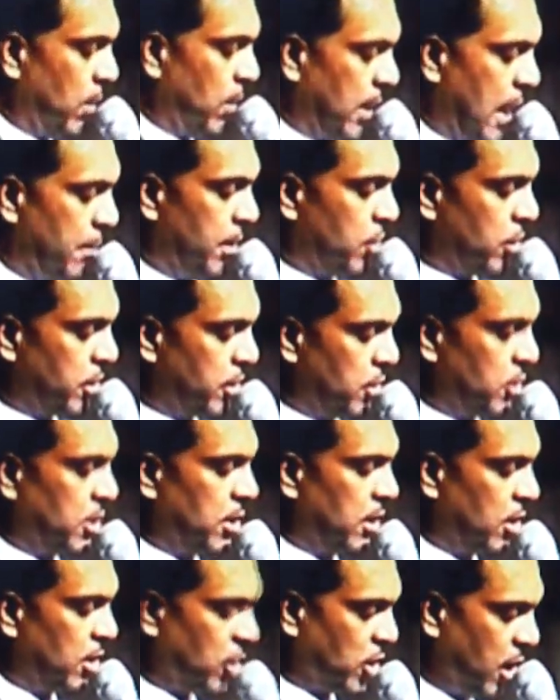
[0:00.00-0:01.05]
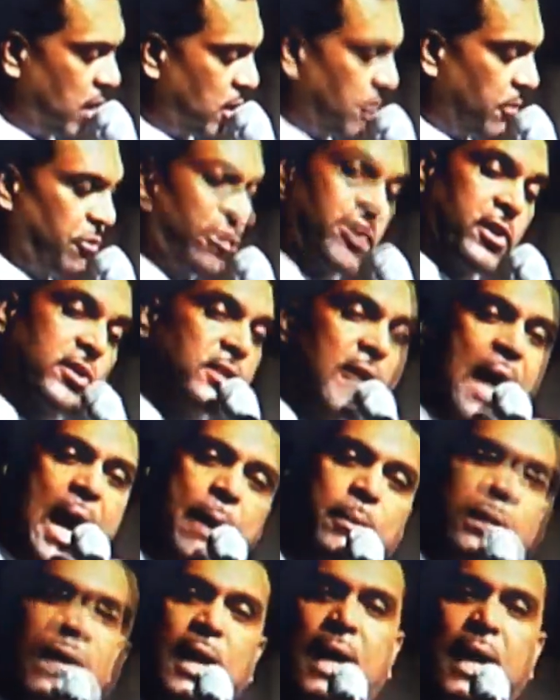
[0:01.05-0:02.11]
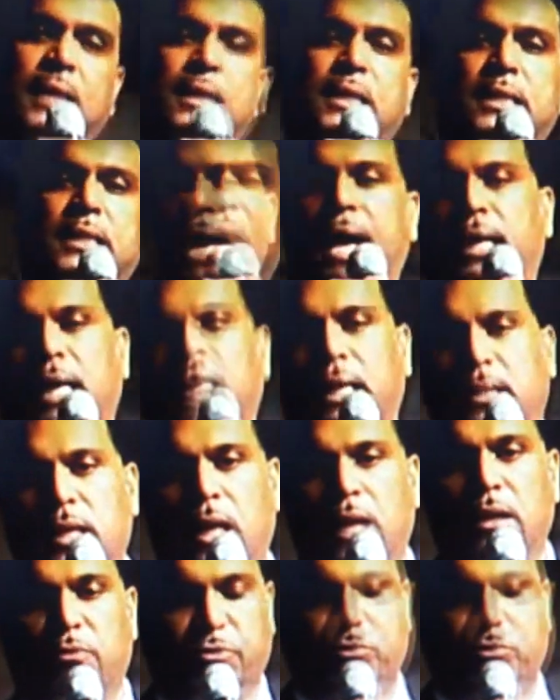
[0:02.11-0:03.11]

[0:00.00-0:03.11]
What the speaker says: When I'm introduced to the church the first Sabbath, I stand, I tell the